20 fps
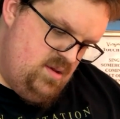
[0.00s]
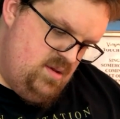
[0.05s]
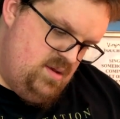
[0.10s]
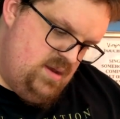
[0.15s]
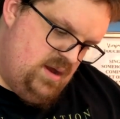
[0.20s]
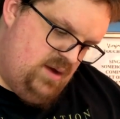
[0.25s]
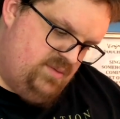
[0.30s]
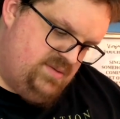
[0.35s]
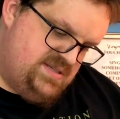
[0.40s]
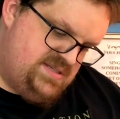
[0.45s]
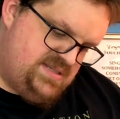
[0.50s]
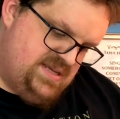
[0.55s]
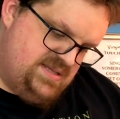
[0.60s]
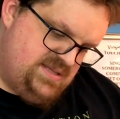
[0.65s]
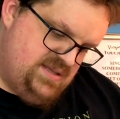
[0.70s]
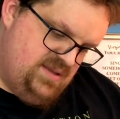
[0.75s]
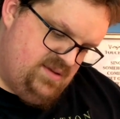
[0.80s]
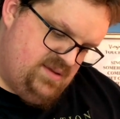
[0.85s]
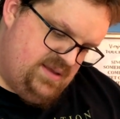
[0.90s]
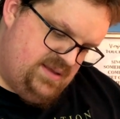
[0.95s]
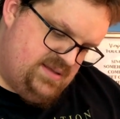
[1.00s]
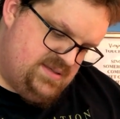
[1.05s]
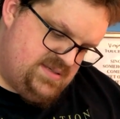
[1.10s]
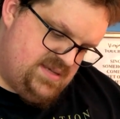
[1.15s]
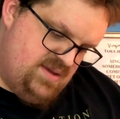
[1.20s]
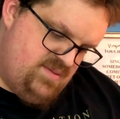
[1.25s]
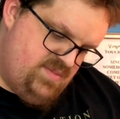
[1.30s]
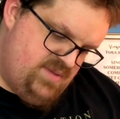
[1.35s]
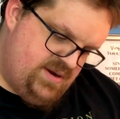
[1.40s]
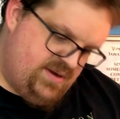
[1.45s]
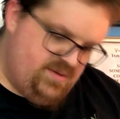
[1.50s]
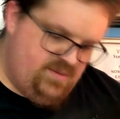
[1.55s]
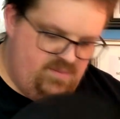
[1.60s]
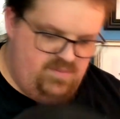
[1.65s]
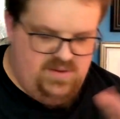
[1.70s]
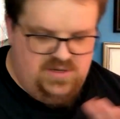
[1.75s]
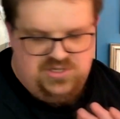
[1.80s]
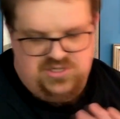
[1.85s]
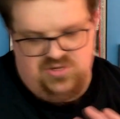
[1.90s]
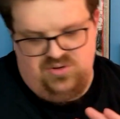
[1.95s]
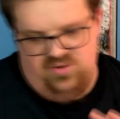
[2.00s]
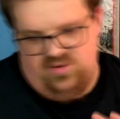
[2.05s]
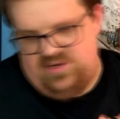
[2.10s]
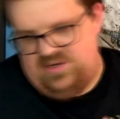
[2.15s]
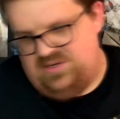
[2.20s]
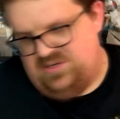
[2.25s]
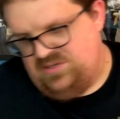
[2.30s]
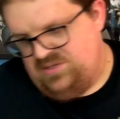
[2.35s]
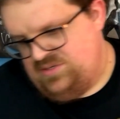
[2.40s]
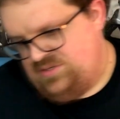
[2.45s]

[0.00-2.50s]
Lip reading: No, this doesn't look like the same record. Let me make sure.